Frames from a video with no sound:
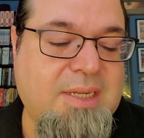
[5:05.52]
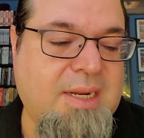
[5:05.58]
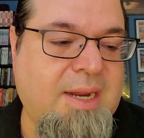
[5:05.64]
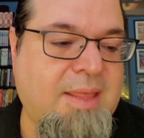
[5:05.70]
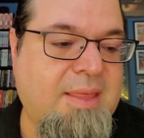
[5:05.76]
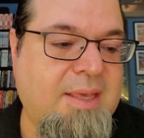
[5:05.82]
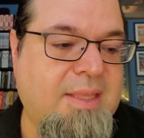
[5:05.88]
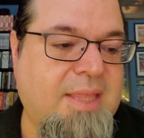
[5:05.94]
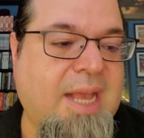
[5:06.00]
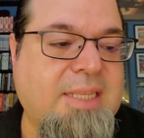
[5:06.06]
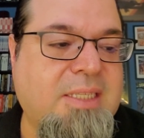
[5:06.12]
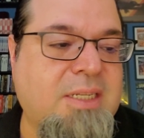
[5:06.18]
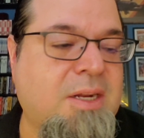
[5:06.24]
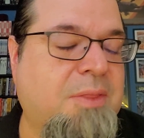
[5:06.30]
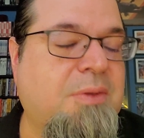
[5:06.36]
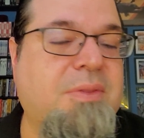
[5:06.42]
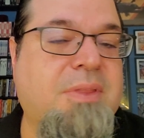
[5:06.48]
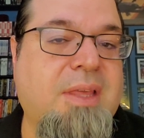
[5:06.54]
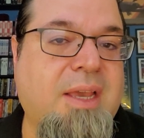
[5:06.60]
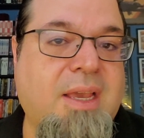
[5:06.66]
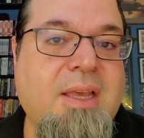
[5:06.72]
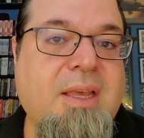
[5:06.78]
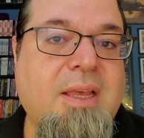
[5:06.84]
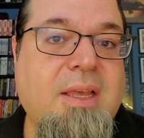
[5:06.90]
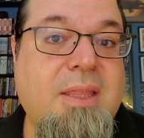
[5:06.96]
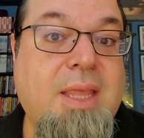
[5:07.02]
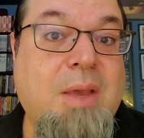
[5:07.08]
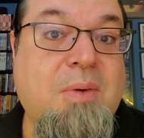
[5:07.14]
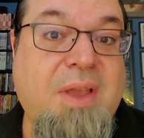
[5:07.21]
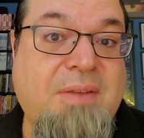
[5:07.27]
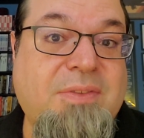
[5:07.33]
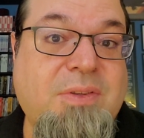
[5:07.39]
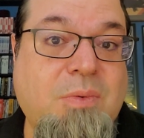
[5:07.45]
And I think that's another thing that
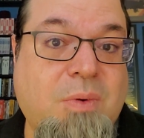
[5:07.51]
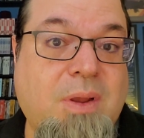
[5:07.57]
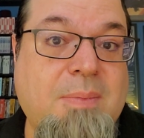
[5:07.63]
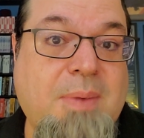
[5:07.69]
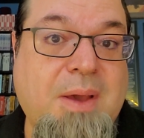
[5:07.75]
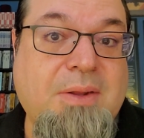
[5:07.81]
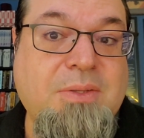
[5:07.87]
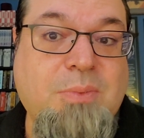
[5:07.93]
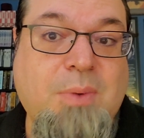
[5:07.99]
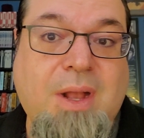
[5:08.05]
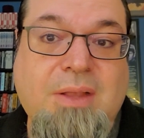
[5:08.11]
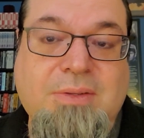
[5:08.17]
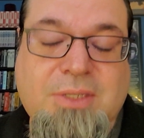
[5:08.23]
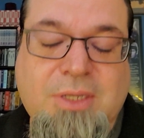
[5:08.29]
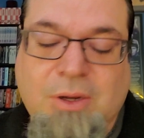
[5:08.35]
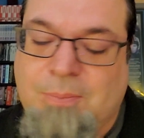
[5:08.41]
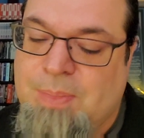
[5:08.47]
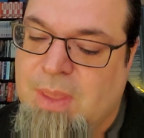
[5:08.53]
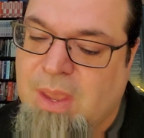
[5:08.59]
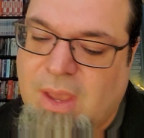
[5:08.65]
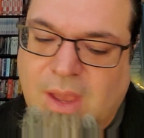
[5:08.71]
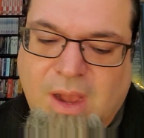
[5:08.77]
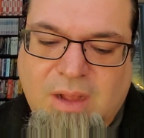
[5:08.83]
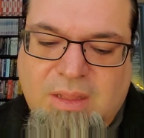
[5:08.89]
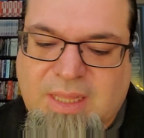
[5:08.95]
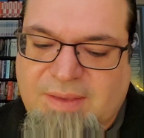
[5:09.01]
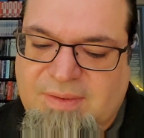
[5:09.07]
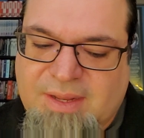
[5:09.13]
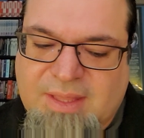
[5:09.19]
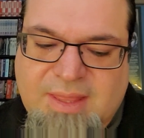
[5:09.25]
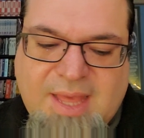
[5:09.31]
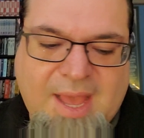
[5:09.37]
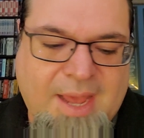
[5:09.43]
we have to worry about as well. So I'll leave it
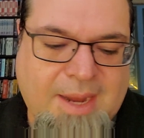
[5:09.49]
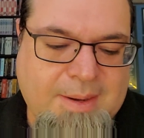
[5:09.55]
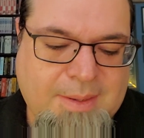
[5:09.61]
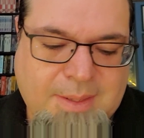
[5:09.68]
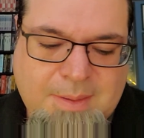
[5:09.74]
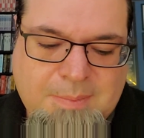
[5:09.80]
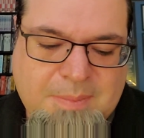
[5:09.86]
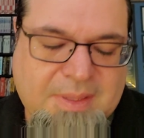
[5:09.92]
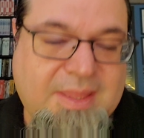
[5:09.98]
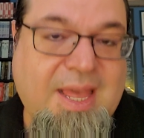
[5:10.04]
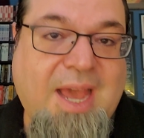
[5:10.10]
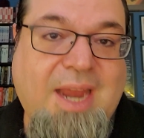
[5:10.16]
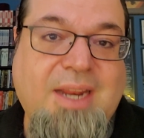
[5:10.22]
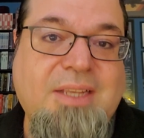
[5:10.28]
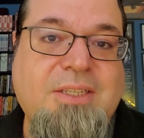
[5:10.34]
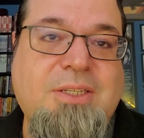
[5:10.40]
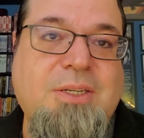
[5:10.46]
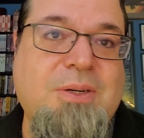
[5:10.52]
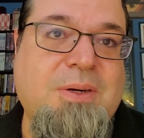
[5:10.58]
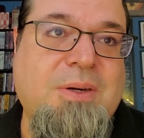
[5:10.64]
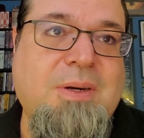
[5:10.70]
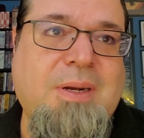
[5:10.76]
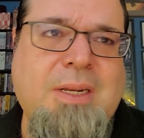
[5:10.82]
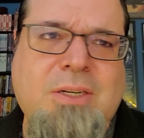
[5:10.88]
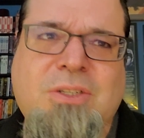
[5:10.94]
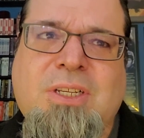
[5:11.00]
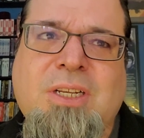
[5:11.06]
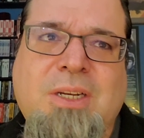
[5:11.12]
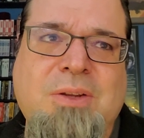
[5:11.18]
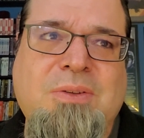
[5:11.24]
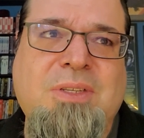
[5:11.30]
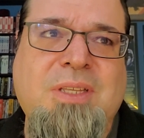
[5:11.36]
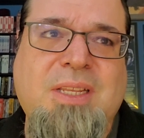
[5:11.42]
at that. But that is your interesting
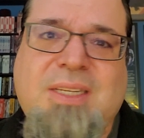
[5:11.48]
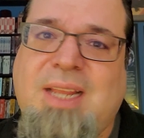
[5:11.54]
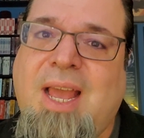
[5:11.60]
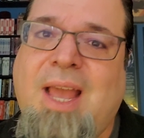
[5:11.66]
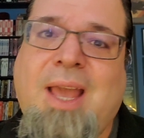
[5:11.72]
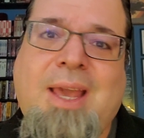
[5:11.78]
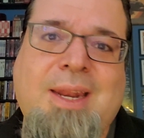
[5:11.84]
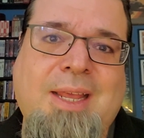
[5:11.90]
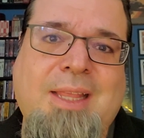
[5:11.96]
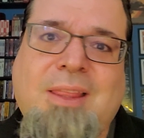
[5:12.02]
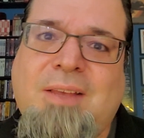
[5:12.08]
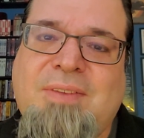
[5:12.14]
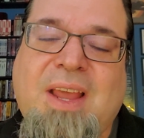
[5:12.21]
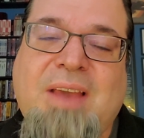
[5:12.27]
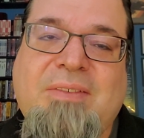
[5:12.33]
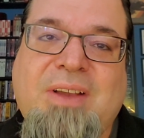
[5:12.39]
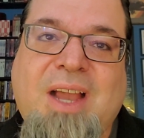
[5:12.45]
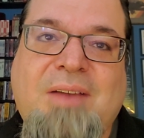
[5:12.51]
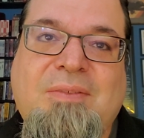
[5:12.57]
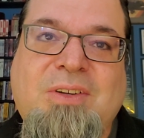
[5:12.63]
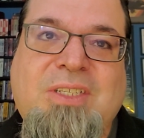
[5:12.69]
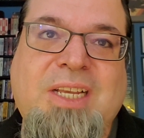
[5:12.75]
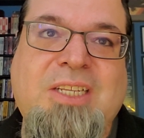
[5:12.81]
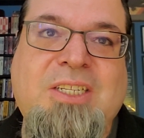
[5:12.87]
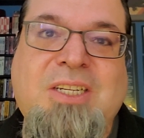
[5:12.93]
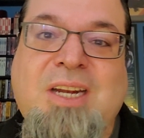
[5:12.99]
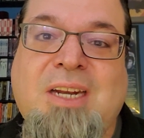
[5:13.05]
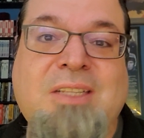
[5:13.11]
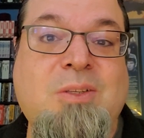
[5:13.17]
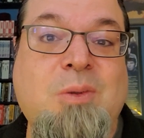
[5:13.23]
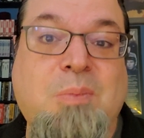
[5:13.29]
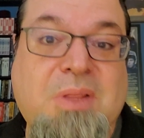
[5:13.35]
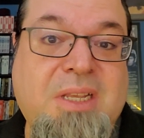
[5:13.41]
news of the day, and I'd love to have a conversation on
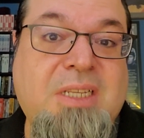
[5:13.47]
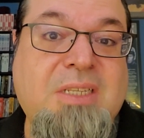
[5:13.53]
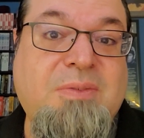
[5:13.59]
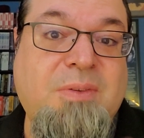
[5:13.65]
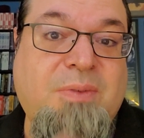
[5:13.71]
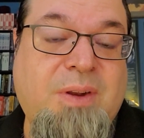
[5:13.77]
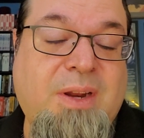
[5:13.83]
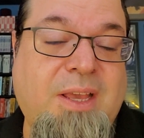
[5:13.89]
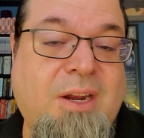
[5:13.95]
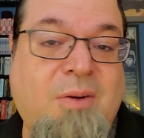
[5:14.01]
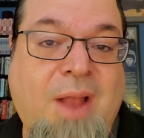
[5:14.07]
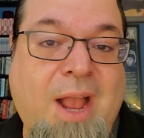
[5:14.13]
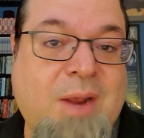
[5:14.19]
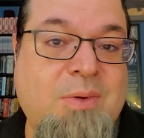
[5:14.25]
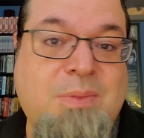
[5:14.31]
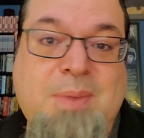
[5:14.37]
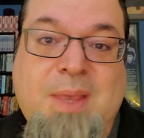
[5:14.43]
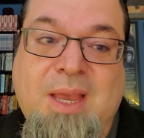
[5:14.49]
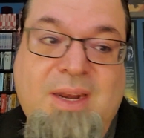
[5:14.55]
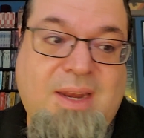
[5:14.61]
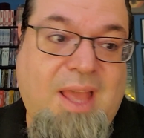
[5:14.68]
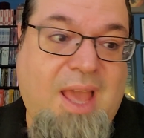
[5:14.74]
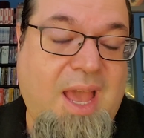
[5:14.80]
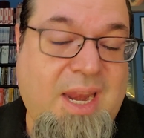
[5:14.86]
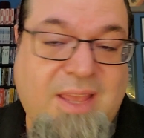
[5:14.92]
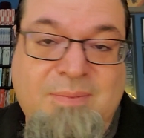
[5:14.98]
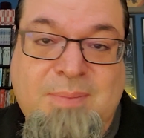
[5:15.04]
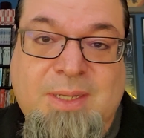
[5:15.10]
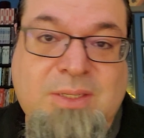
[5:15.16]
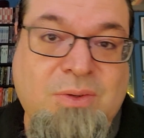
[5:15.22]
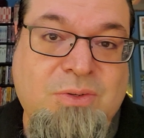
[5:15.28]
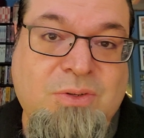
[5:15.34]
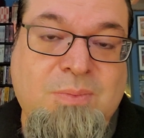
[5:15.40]
it. So please feel free to interact with me on any of my
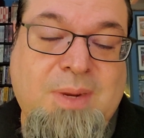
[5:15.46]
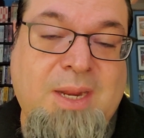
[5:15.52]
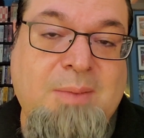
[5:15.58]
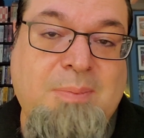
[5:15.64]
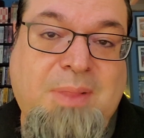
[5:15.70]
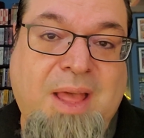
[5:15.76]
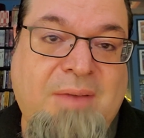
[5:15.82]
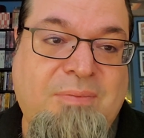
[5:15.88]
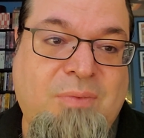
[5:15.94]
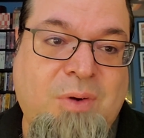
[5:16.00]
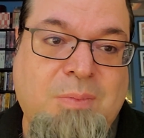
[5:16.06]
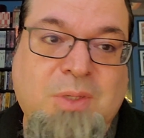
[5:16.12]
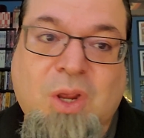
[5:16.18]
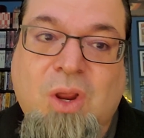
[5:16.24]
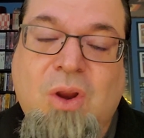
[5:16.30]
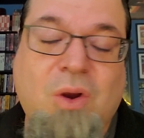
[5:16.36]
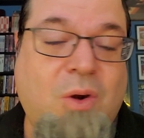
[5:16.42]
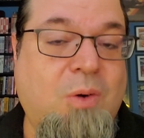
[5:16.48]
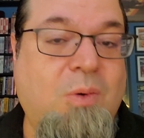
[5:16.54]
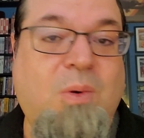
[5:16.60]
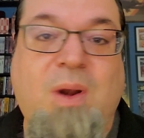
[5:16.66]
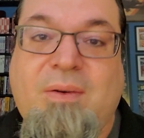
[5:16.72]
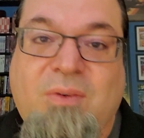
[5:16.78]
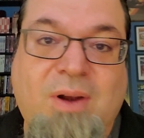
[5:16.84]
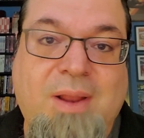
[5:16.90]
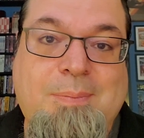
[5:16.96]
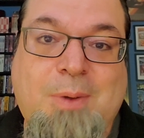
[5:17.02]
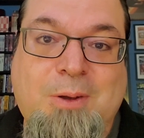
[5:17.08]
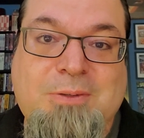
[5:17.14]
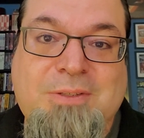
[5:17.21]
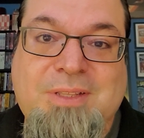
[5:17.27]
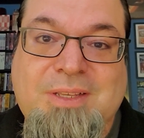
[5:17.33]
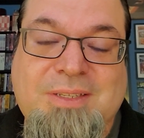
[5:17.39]
social media platforms or wherever I
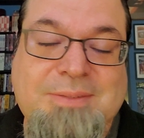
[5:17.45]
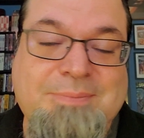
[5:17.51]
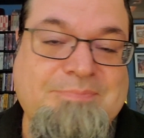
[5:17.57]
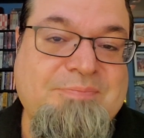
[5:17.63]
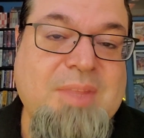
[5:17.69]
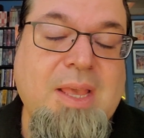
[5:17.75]
post this.